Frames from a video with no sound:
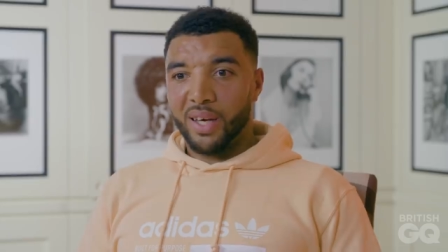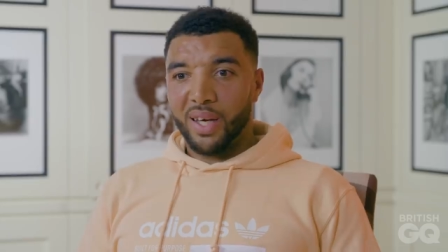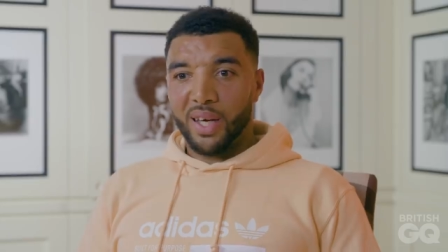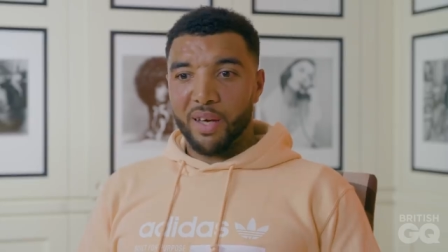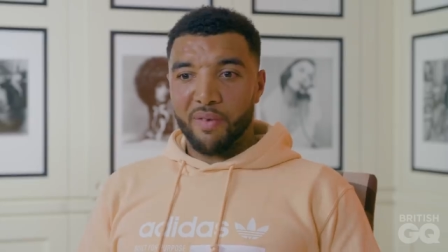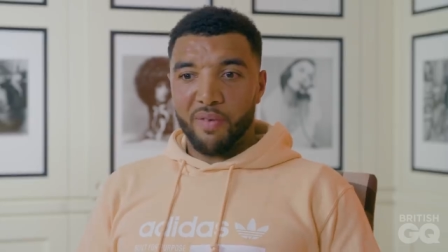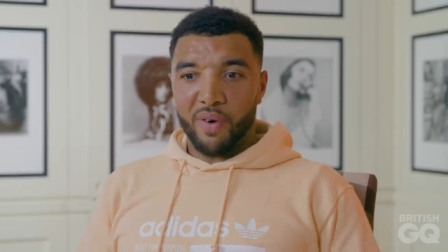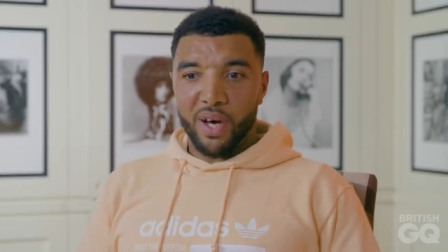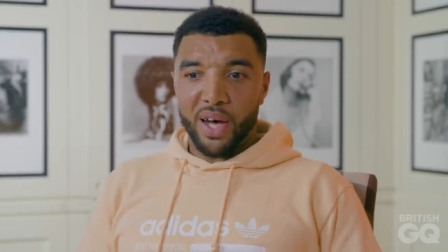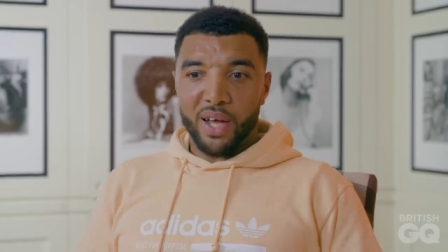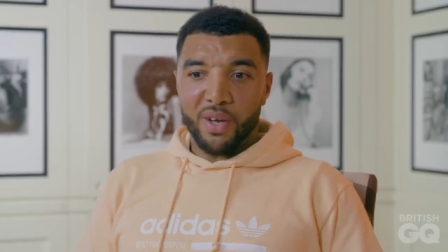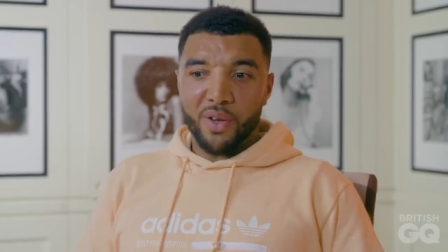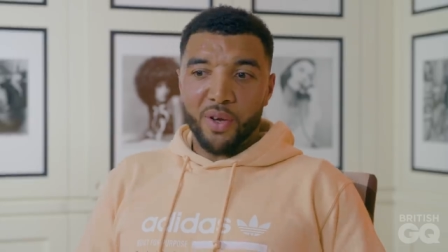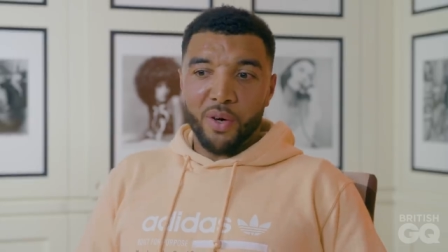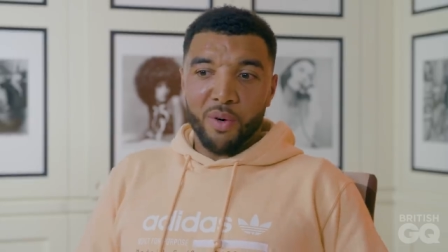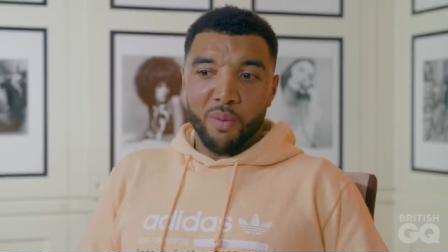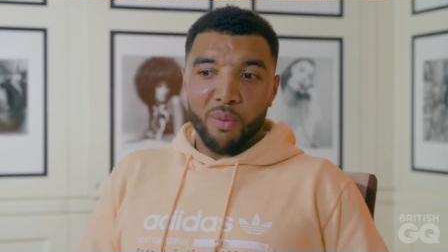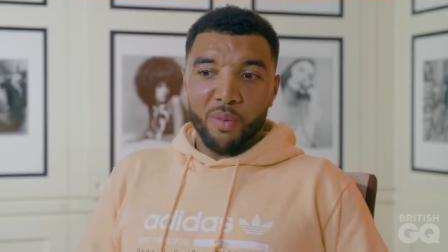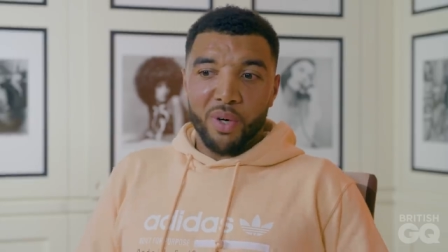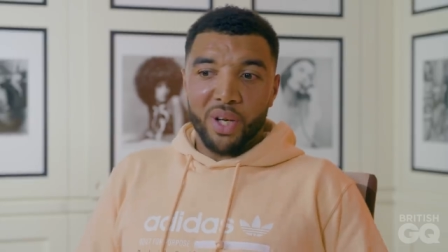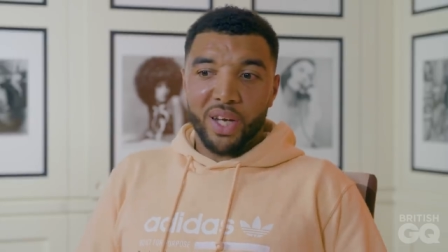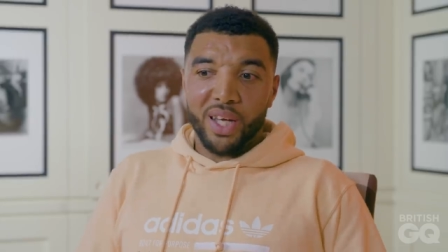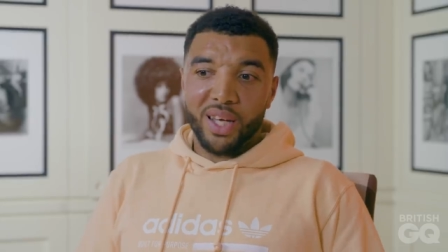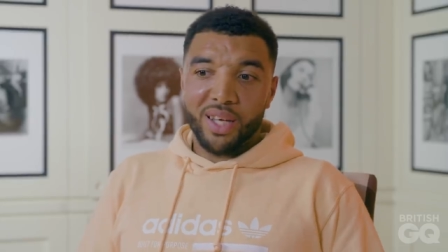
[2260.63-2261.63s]
If I had no
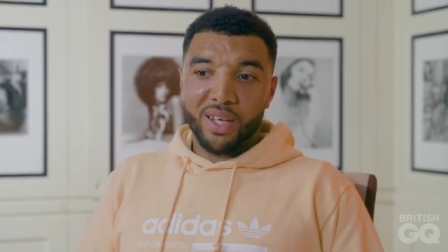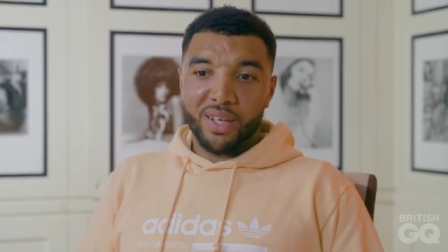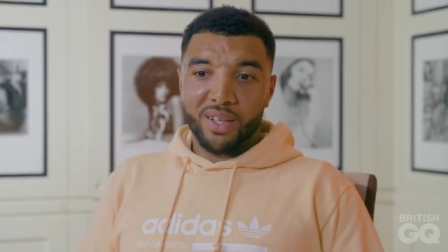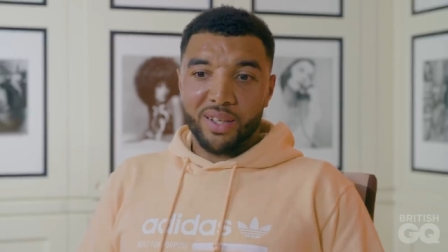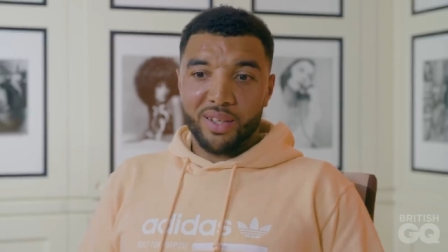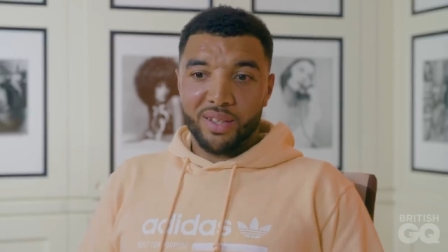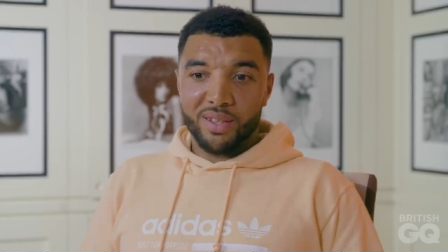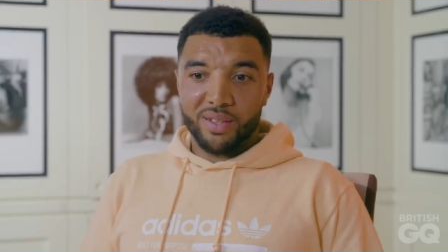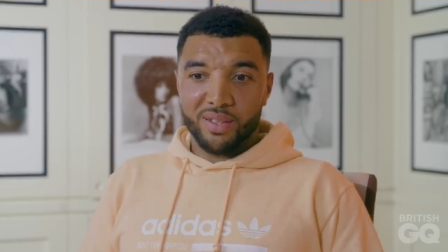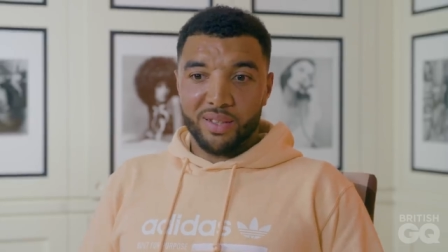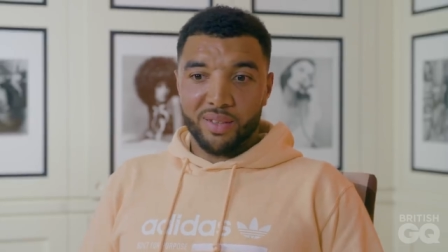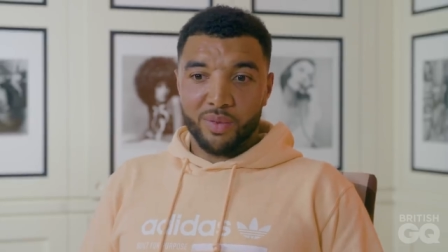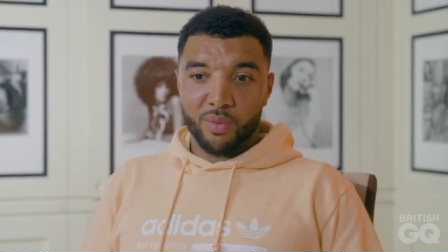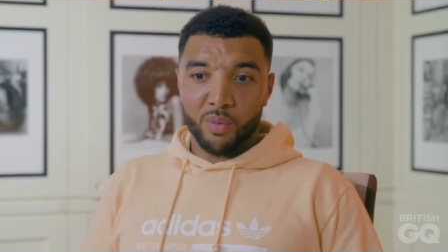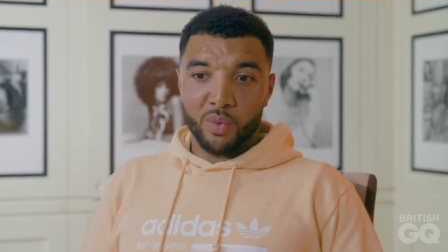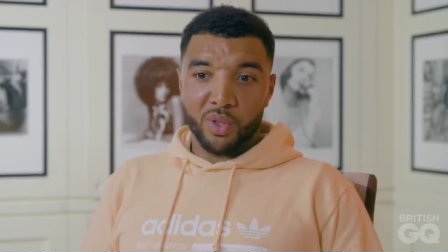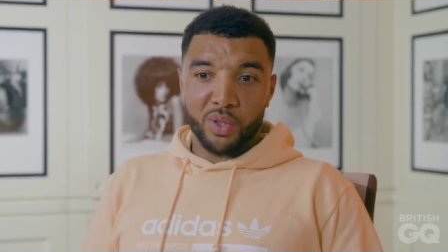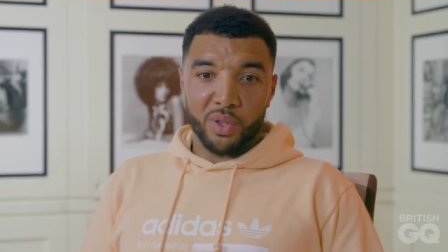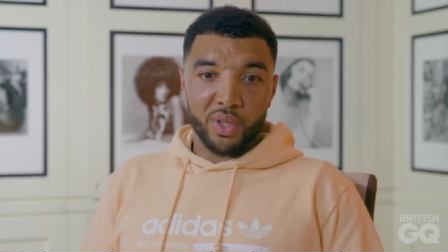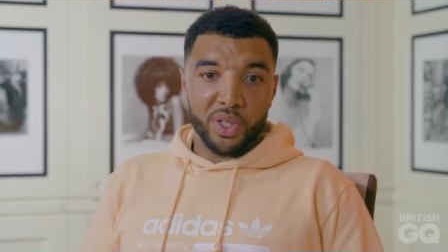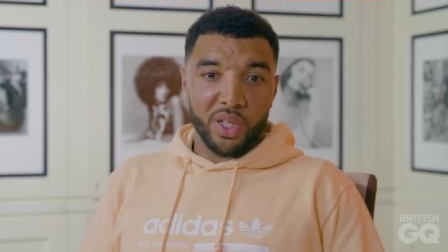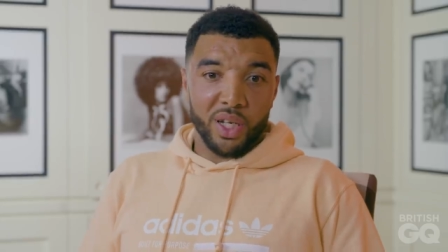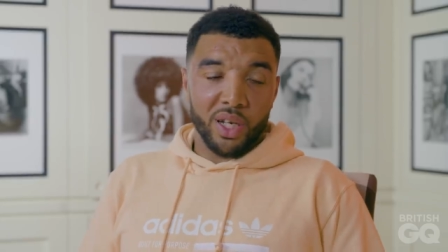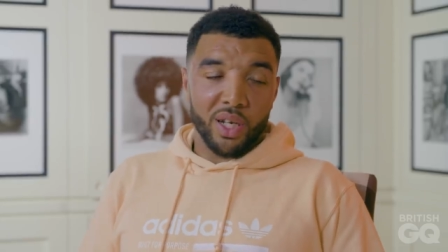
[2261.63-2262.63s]
money,
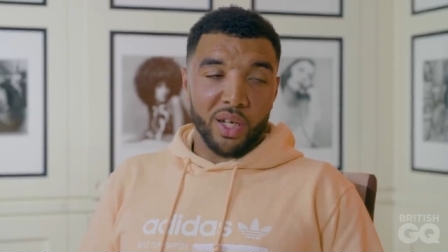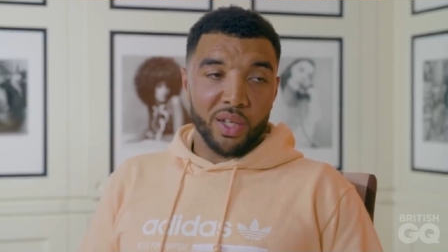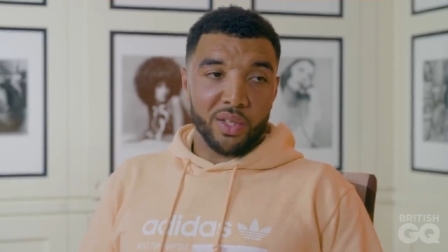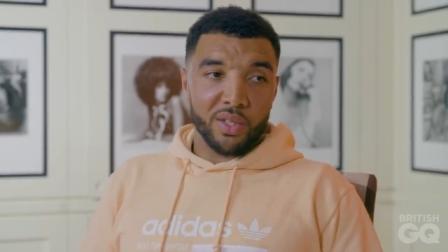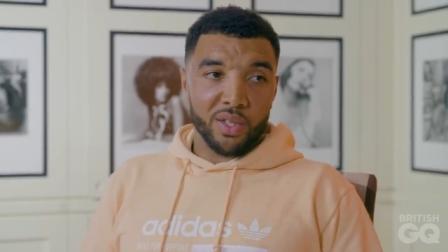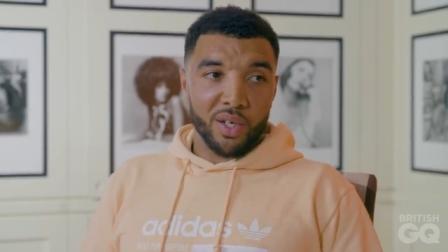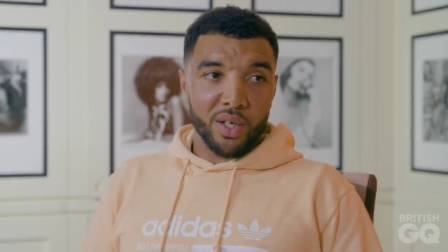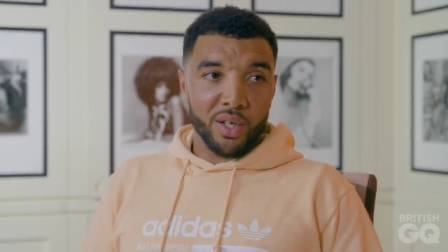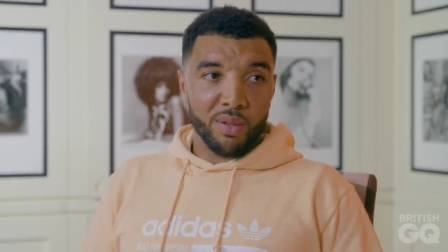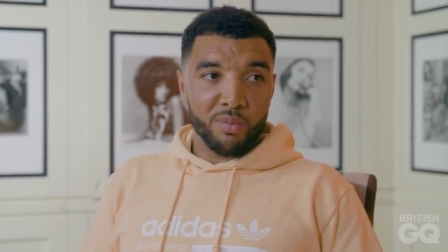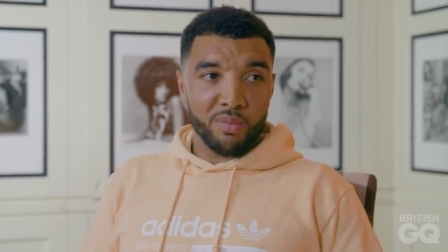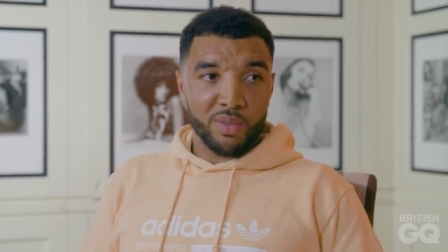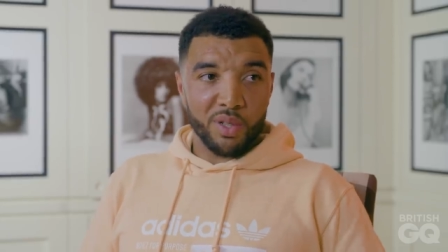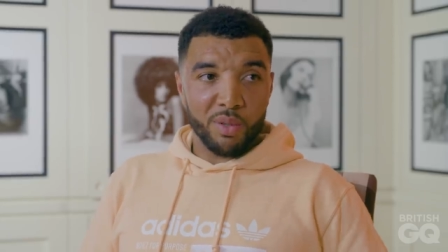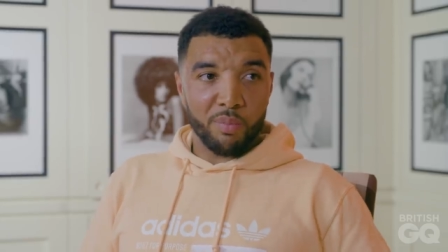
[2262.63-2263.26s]
which I didn't at times,